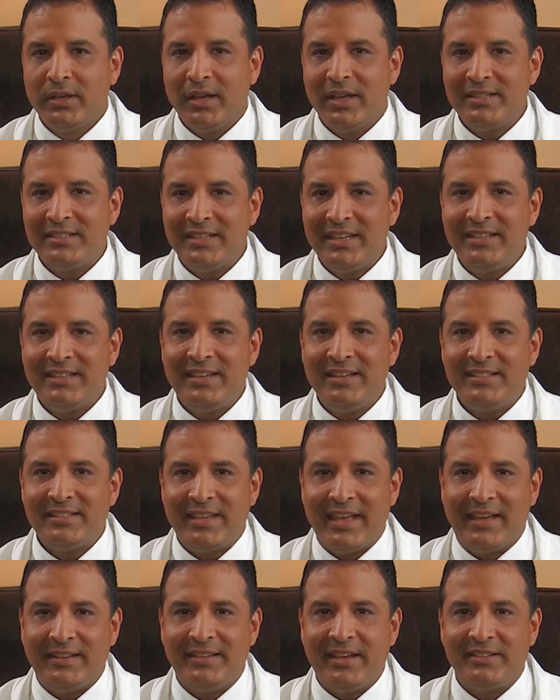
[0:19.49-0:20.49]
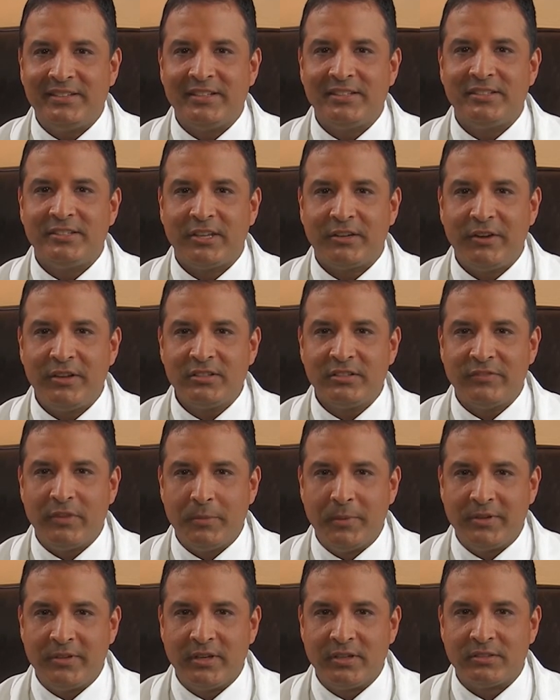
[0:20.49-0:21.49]
A CT scan takes a series of
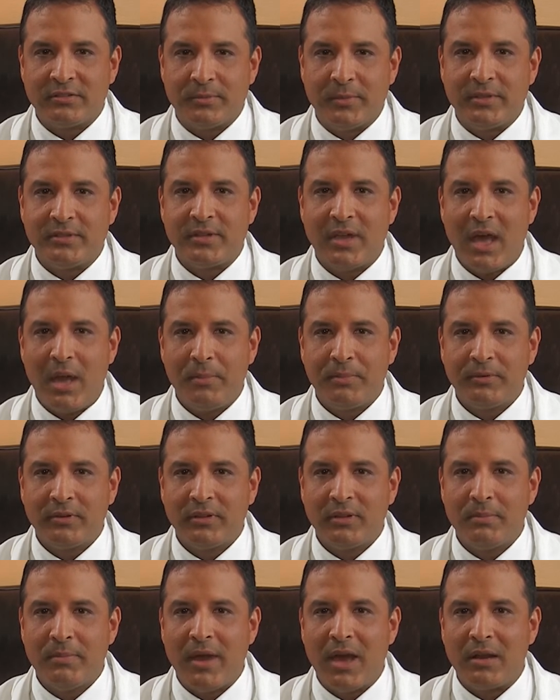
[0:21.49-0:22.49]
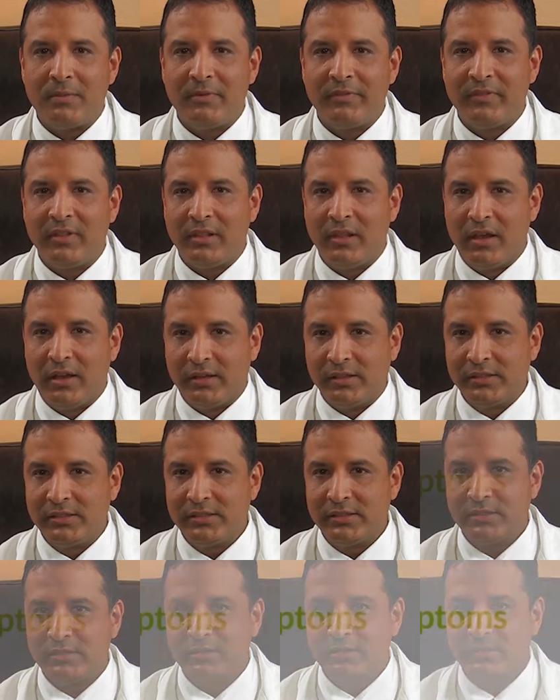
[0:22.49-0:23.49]
images from the top to the bottom of the lungs.